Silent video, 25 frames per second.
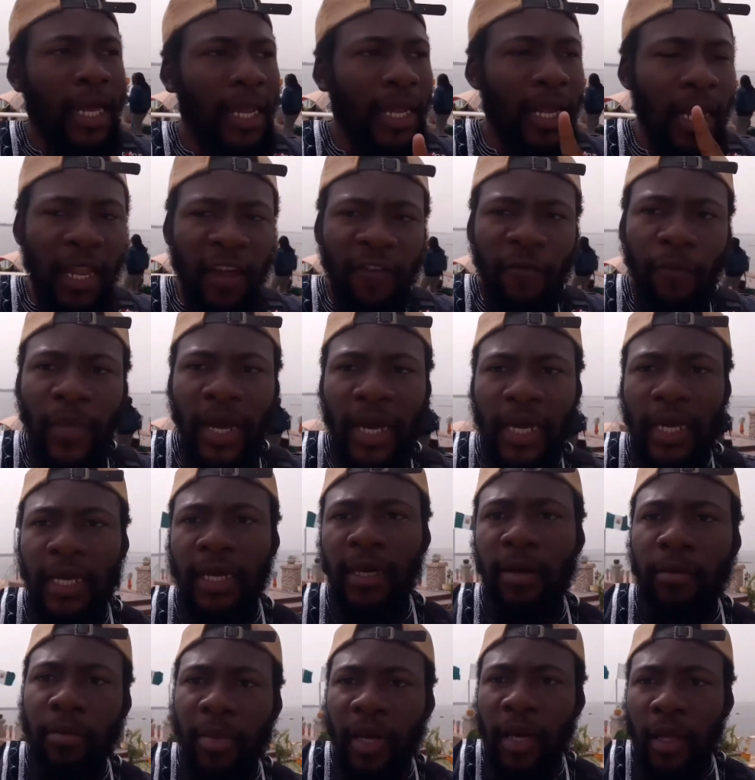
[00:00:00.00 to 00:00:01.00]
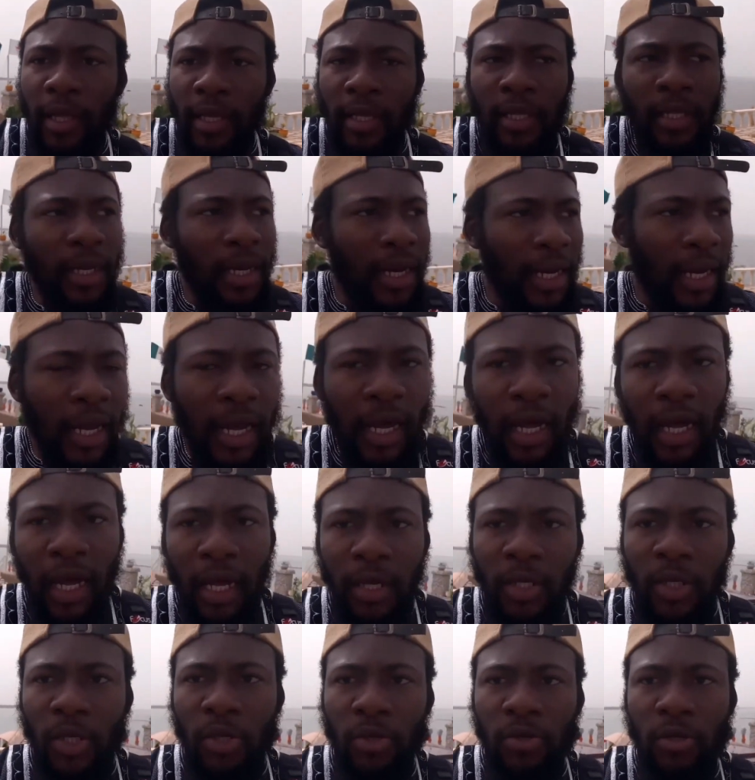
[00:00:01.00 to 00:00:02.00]
I kind of left my gimbal in the
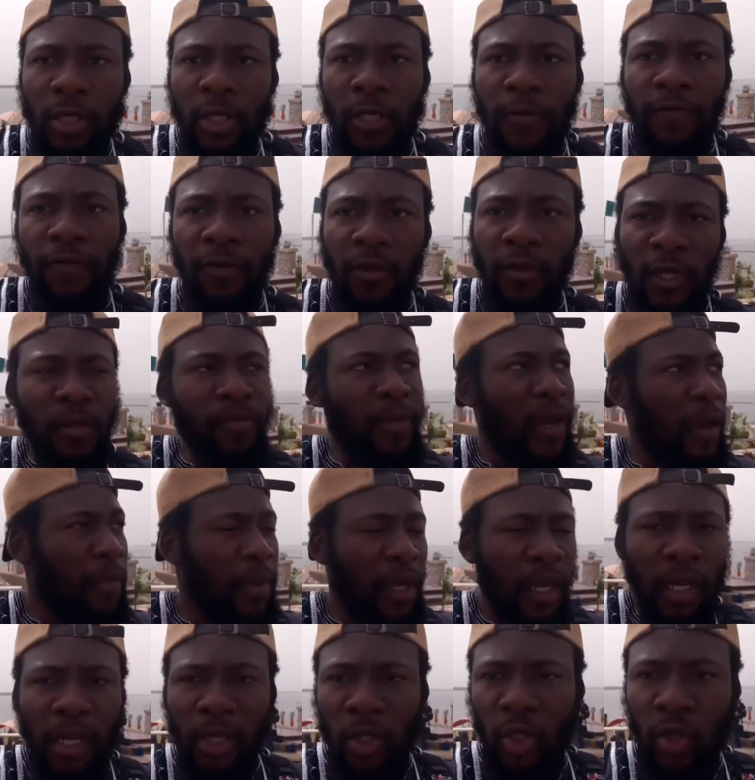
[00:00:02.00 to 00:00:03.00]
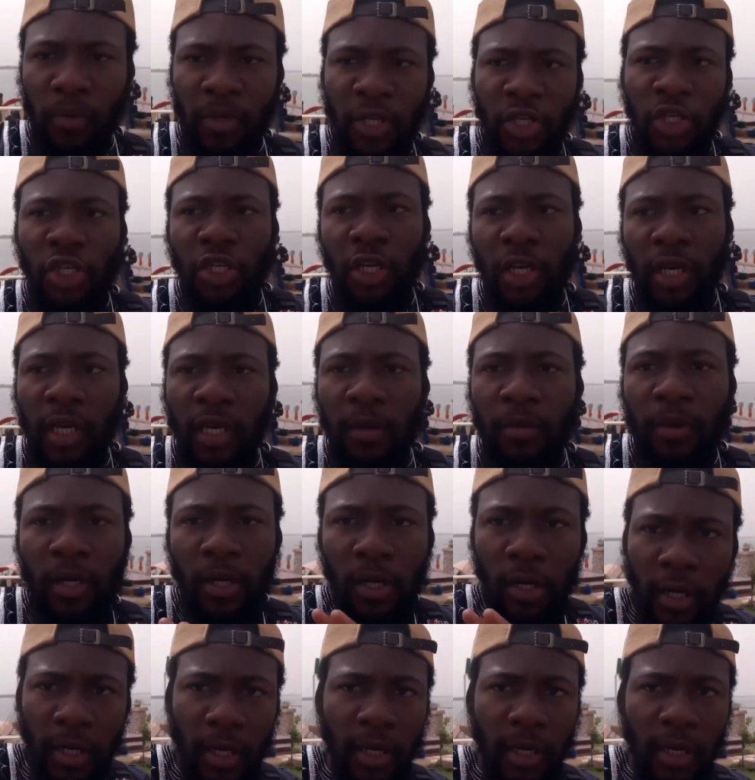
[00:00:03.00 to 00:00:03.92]
car, so this footage might be a little bit shaky,